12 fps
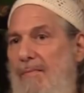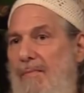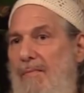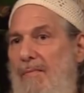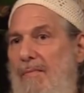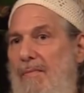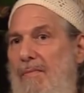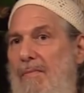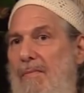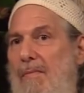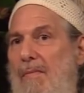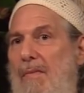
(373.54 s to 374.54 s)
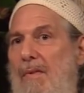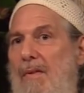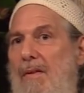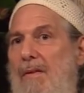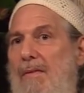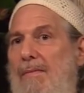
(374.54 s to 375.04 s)

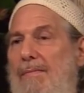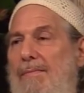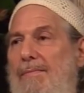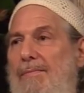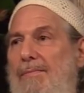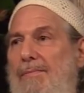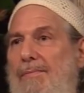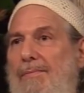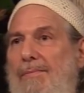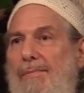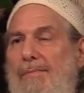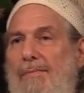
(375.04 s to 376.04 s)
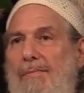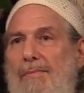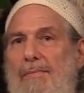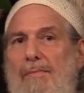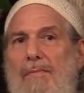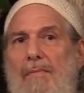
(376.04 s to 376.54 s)

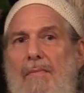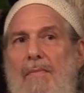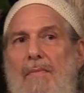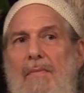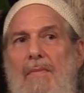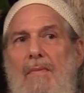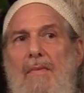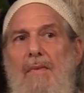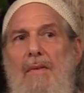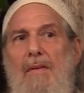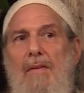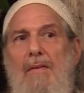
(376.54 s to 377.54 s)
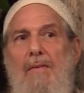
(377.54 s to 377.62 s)
No one is speaking in this clip.